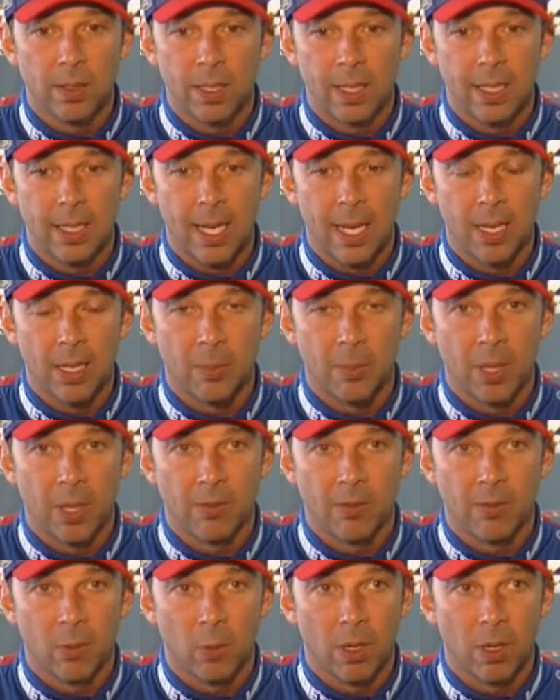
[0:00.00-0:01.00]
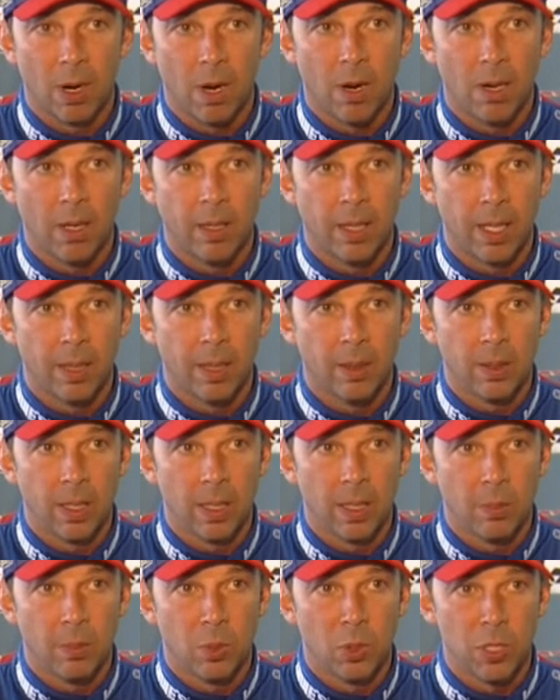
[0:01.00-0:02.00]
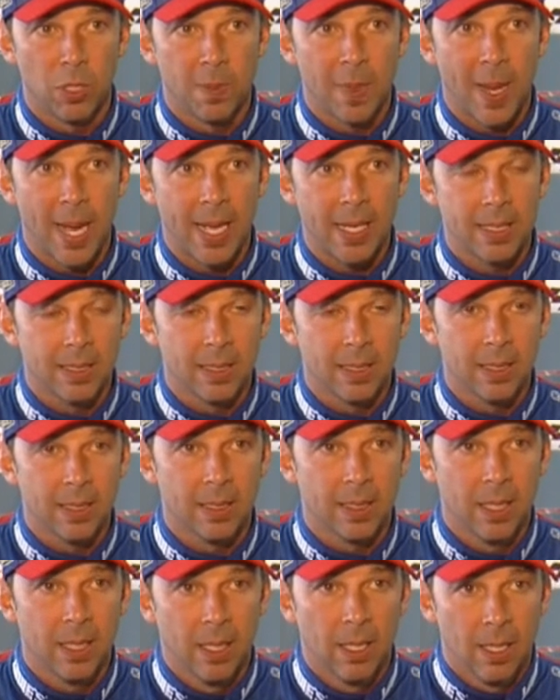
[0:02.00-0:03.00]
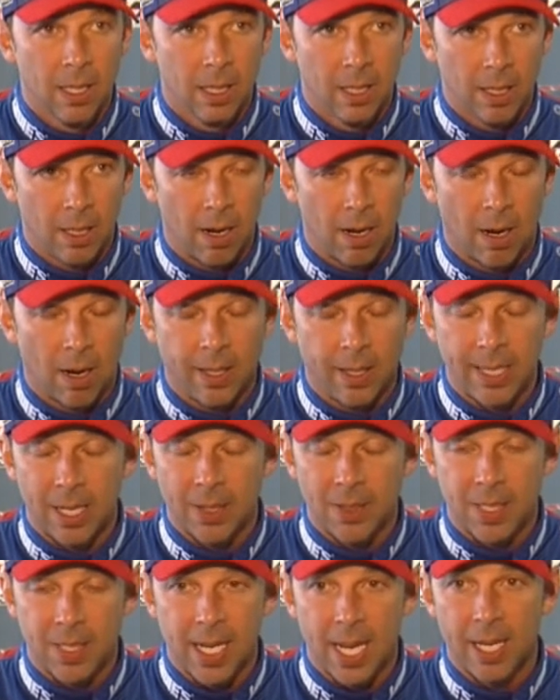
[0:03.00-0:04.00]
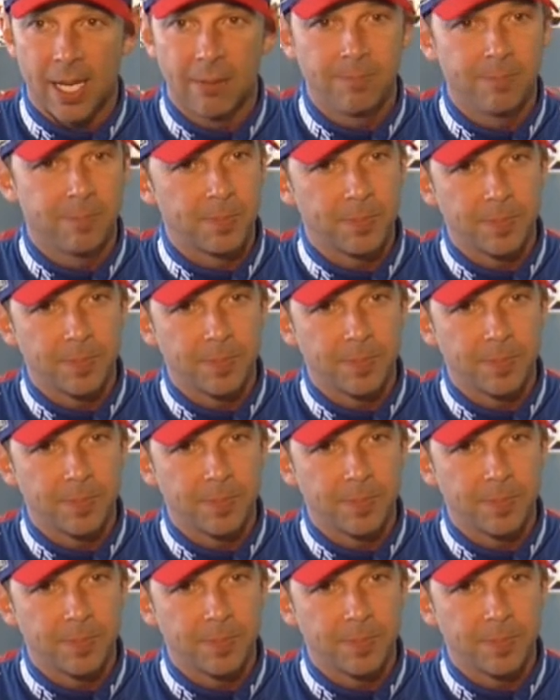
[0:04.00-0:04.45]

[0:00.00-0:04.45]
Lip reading: He got up on the four car, and they pushed past the car on the outside.